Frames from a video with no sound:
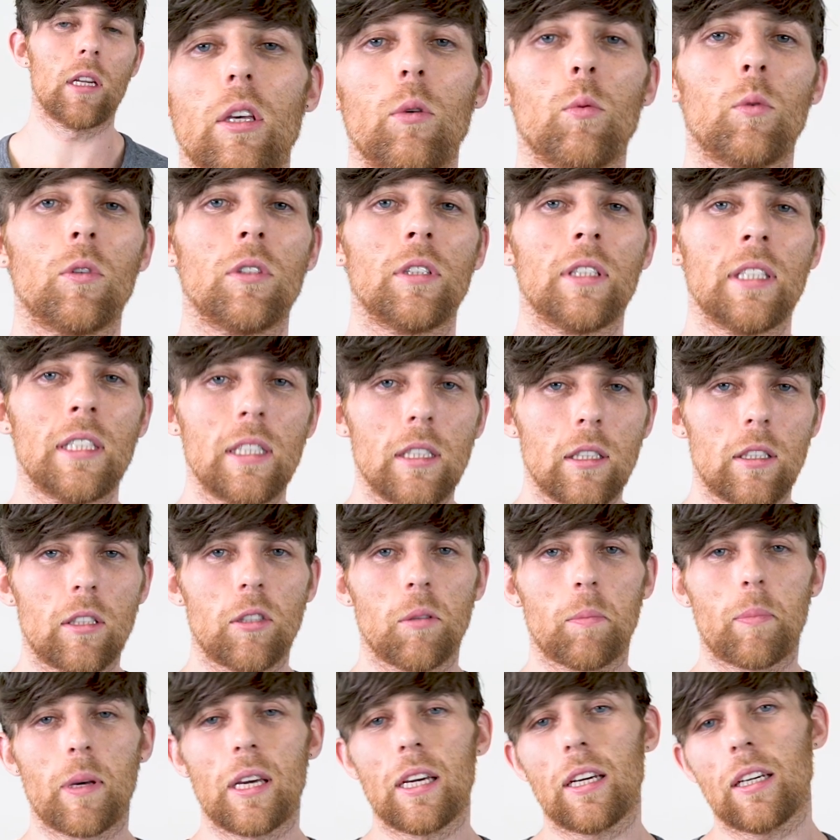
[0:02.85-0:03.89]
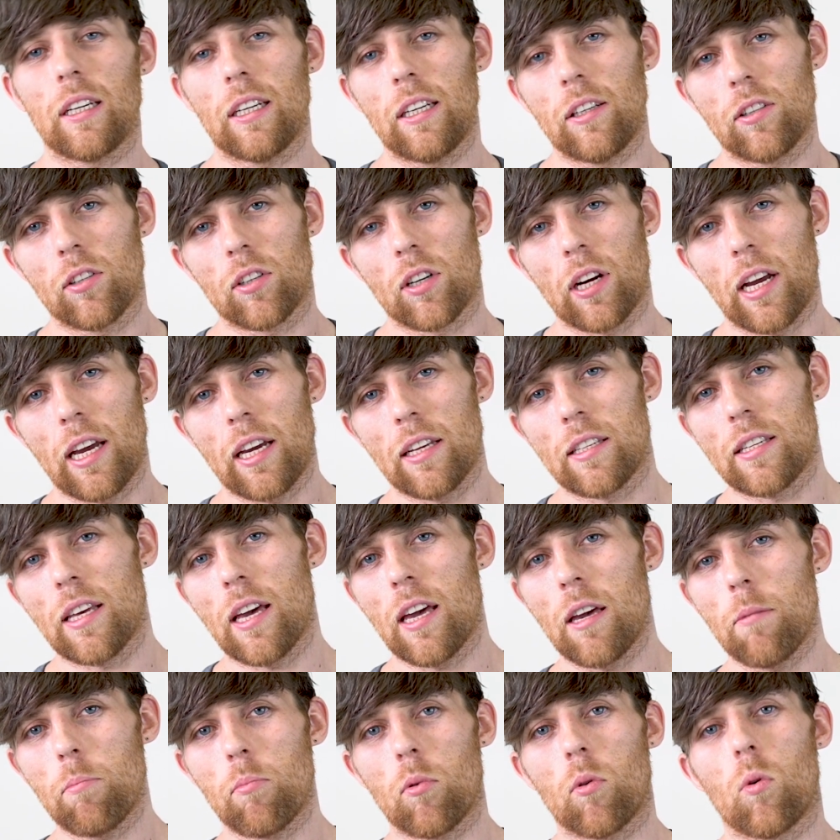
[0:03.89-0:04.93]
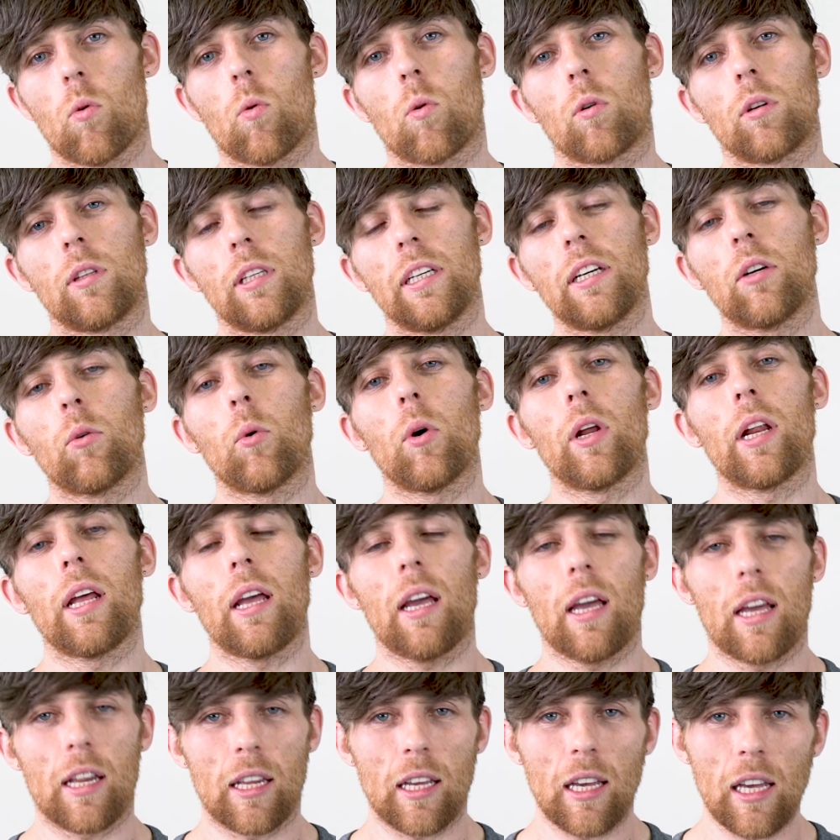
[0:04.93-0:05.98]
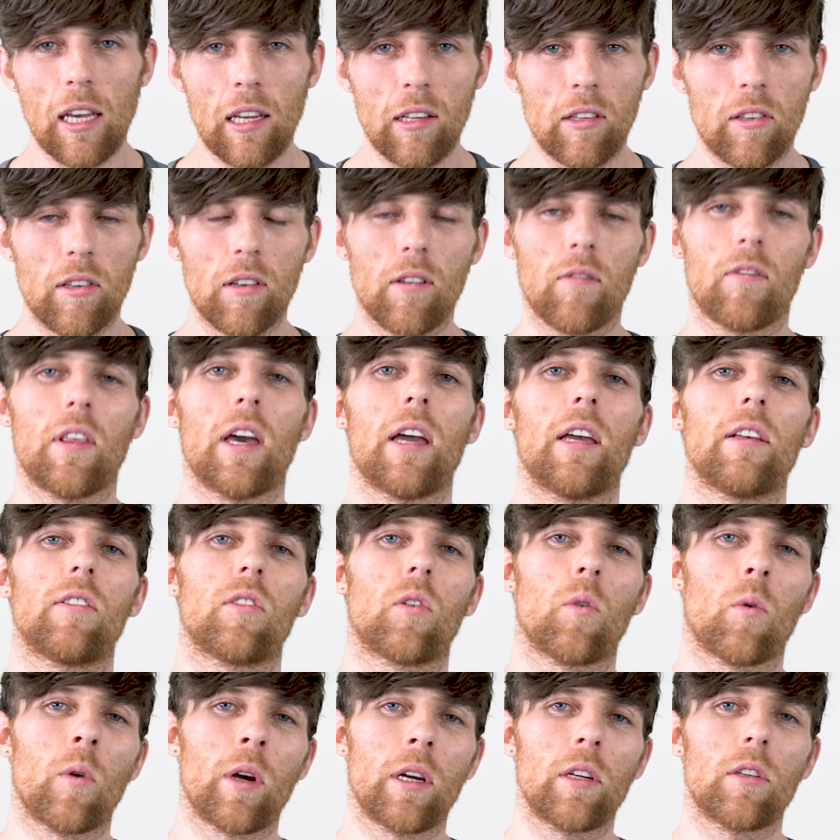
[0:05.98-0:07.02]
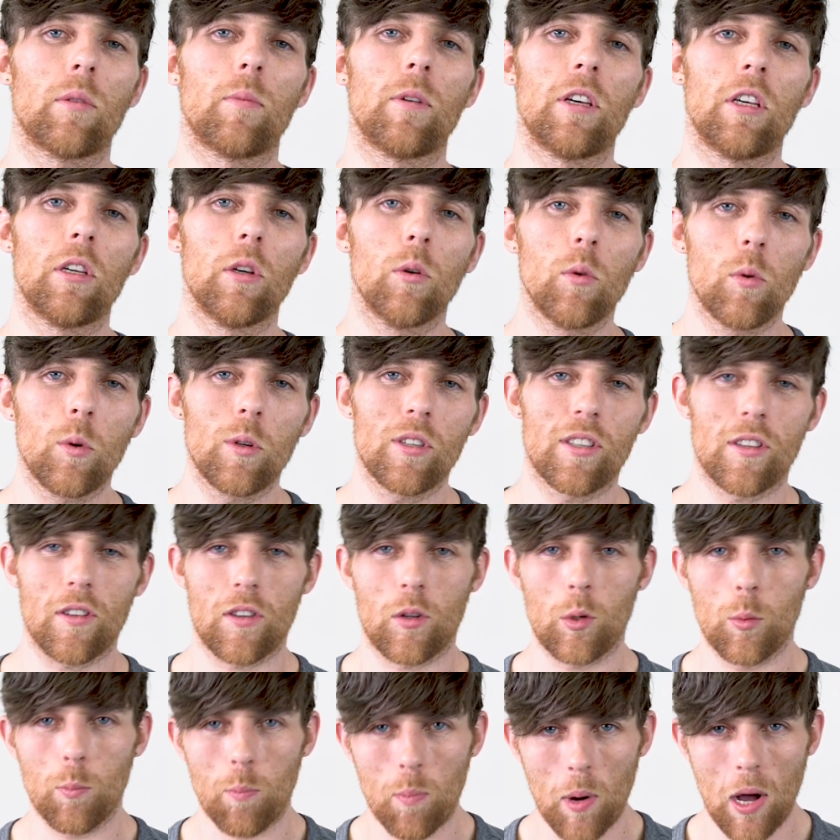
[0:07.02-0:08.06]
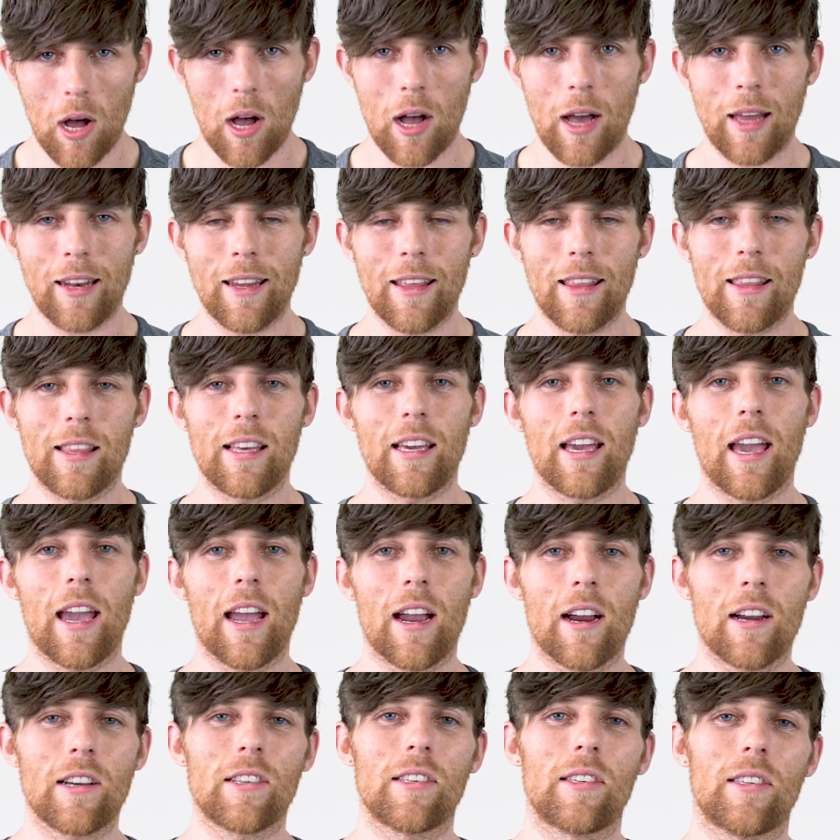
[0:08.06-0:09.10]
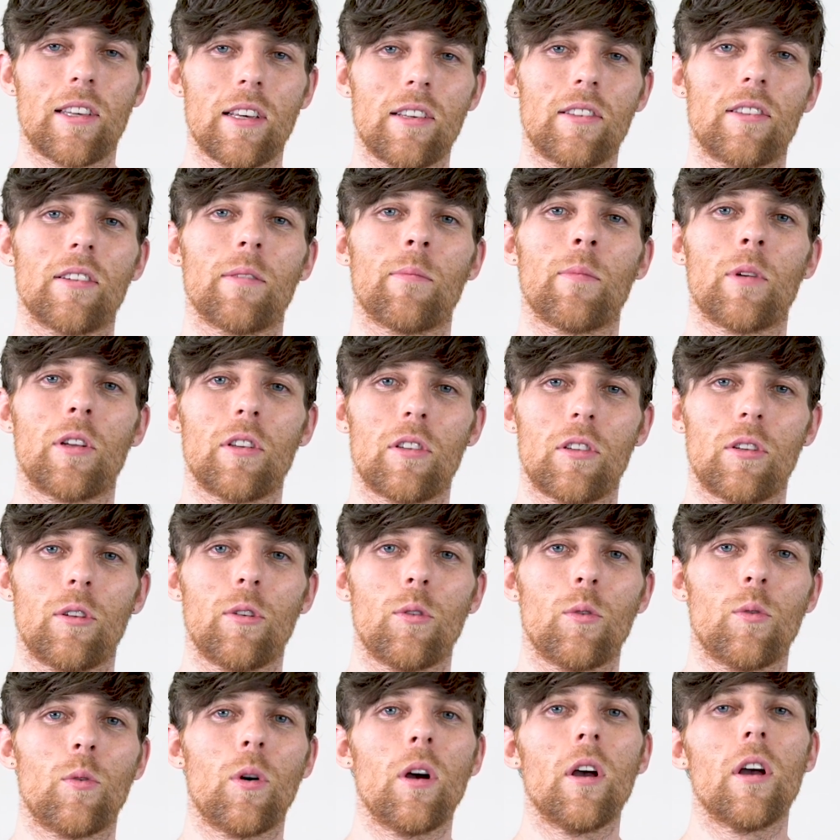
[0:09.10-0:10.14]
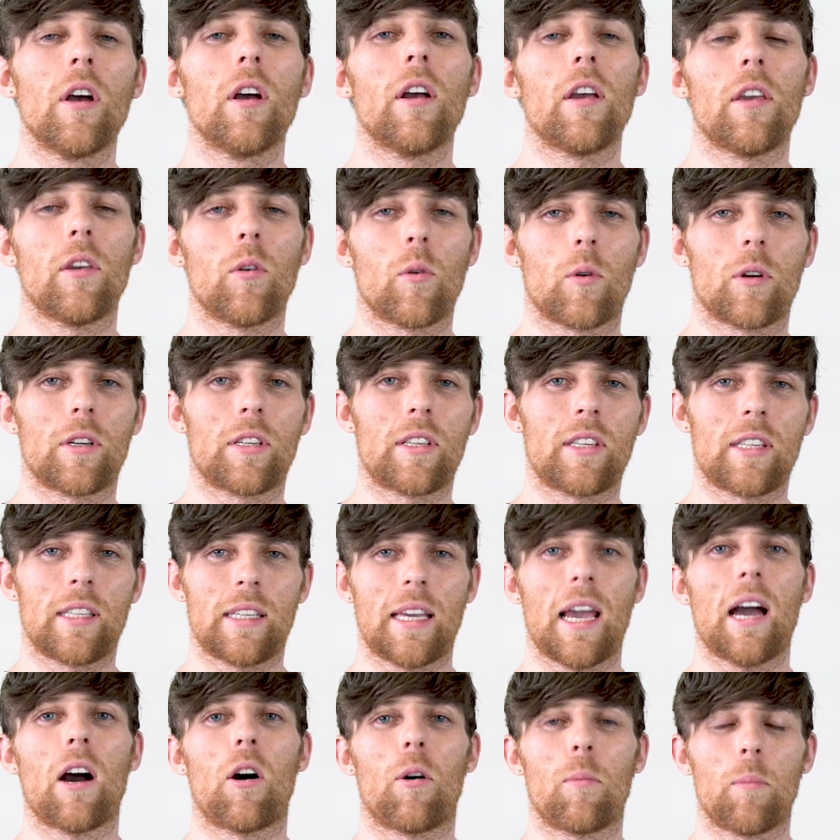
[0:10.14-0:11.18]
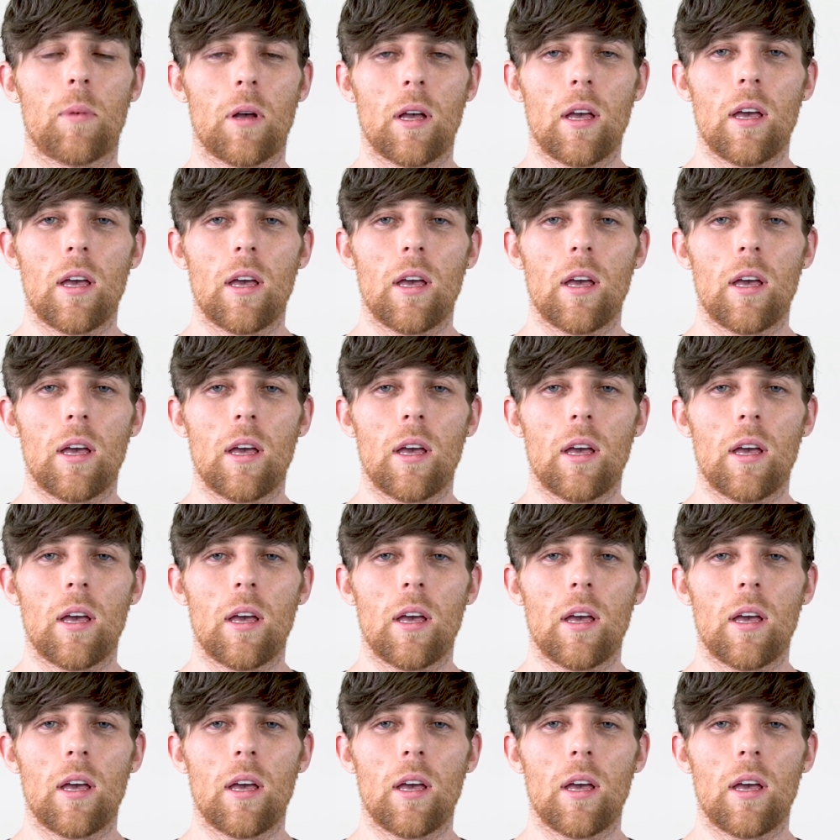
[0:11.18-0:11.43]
You will need to pick either a tape or liquid adhesive that is going to be used to bond the hair system to your scalp.